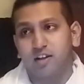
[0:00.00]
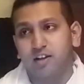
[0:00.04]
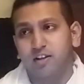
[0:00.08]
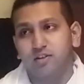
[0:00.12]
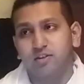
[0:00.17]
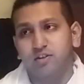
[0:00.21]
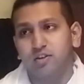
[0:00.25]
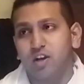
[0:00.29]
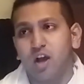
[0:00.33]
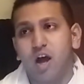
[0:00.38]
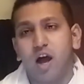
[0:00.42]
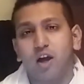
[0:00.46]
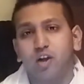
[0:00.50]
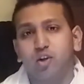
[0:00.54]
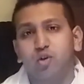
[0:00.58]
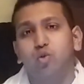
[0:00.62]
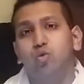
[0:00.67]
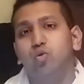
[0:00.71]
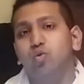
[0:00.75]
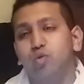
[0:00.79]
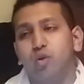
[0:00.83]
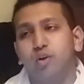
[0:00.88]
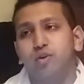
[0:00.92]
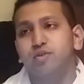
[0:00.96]
not
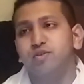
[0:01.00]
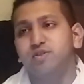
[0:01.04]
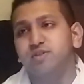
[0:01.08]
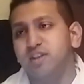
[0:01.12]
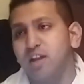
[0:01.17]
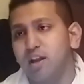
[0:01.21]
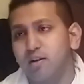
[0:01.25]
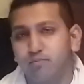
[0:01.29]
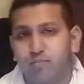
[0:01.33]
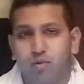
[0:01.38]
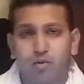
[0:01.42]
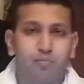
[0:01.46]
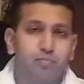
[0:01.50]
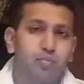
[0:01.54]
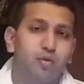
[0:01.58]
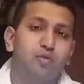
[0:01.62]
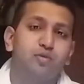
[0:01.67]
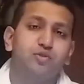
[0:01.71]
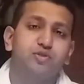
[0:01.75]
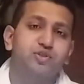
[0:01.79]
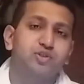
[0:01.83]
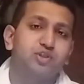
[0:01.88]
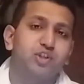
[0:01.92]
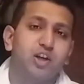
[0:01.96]
cool, understandable
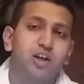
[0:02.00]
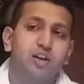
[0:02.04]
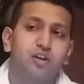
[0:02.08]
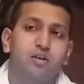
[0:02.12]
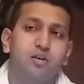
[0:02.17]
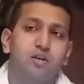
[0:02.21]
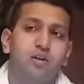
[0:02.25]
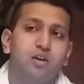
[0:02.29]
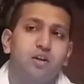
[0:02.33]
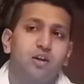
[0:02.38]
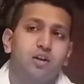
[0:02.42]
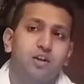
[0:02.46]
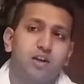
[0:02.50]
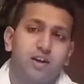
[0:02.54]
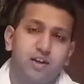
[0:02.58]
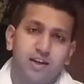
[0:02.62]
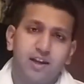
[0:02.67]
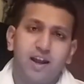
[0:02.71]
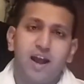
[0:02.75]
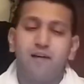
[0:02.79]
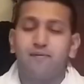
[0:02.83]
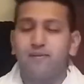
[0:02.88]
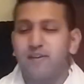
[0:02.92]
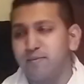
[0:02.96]
bullshit? Can
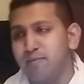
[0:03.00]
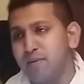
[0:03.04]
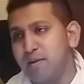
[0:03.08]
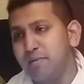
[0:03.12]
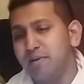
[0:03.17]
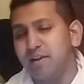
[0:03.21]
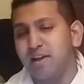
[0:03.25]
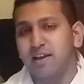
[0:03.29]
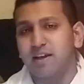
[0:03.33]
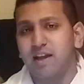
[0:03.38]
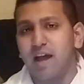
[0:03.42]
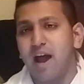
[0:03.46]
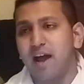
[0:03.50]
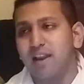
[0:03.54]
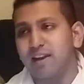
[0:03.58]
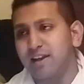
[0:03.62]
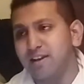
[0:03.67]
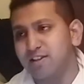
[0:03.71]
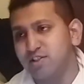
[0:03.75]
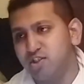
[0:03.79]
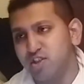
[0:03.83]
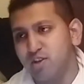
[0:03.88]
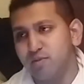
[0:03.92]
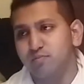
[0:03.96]
you have, like, maybe a guy
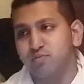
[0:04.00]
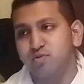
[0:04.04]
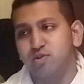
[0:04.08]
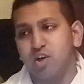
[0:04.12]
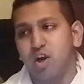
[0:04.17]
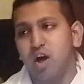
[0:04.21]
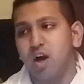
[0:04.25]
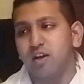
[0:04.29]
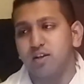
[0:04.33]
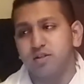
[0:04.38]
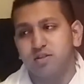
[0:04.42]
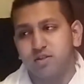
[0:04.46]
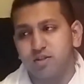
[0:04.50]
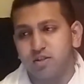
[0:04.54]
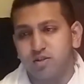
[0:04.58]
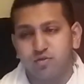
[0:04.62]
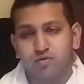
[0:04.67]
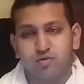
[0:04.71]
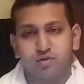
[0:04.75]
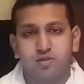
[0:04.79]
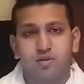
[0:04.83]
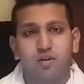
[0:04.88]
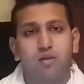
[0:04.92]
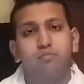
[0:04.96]
like Jim Johnson or
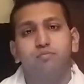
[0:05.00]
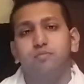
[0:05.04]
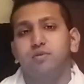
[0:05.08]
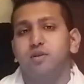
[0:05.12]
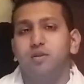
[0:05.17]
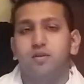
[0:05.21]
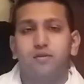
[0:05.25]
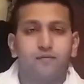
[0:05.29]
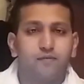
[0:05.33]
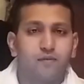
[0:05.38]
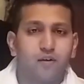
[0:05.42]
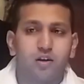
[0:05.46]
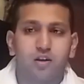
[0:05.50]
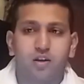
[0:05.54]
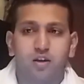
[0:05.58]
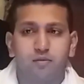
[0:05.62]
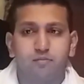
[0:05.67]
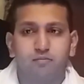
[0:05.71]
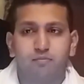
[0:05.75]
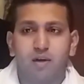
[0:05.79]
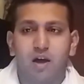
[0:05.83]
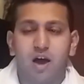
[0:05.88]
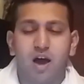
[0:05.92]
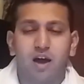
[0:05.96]
something
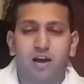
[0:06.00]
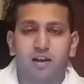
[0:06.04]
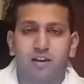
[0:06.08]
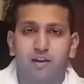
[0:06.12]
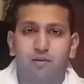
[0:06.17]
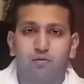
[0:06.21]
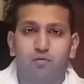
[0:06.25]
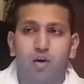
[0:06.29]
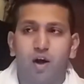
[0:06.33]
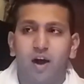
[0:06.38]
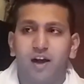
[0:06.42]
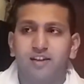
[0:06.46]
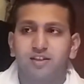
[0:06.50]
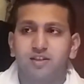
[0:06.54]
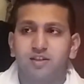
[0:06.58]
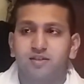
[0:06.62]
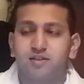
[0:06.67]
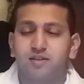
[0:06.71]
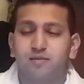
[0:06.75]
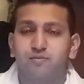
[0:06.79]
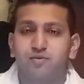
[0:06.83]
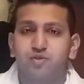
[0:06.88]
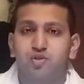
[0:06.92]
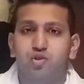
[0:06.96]
fucking back? Like, why is this
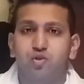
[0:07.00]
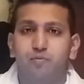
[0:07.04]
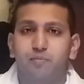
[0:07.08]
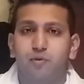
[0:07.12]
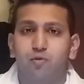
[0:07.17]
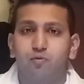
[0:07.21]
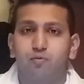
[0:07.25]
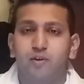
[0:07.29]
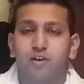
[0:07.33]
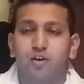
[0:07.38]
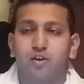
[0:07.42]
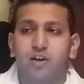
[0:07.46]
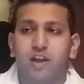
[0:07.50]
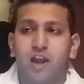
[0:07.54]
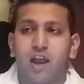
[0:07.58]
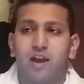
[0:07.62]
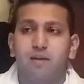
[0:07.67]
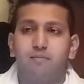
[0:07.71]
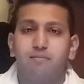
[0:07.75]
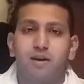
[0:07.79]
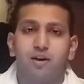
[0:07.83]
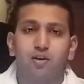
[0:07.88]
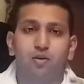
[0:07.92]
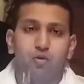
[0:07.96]
some stupid weird
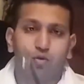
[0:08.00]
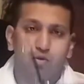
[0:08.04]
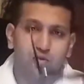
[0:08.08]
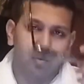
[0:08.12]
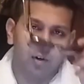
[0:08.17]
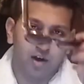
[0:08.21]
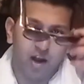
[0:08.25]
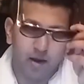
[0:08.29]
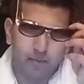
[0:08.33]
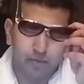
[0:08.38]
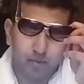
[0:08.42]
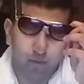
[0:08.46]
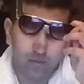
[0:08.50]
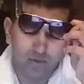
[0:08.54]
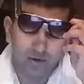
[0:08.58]
gay metal crap or